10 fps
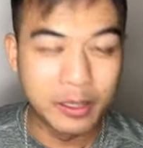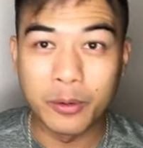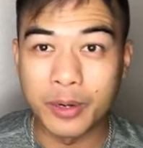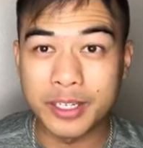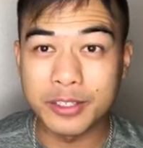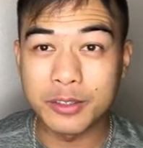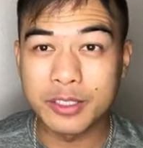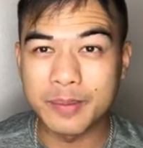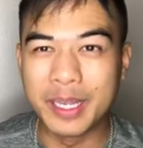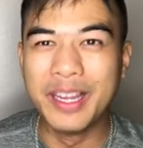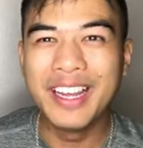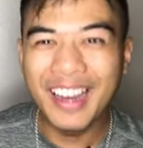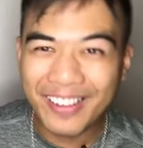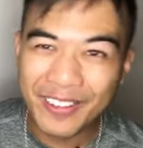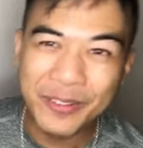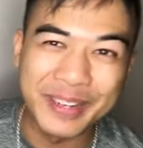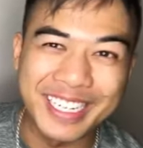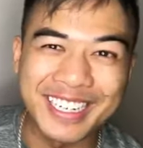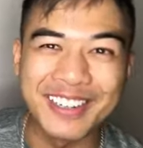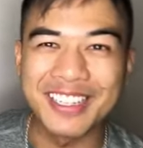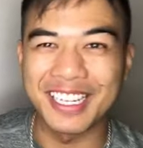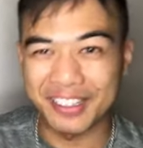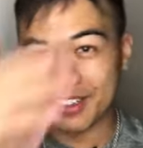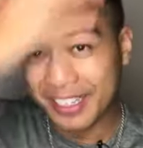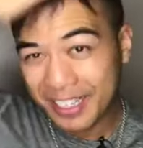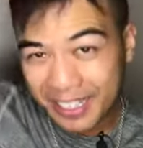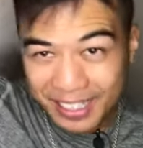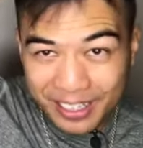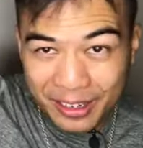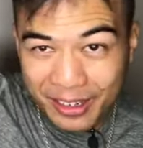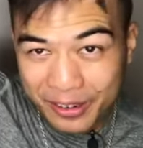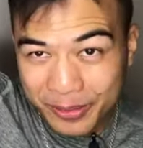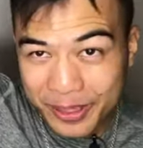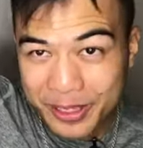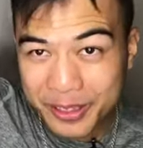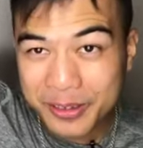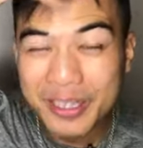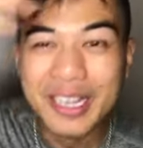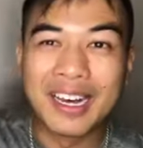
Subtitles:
want to do something. Oh my God, I look like a weirdo.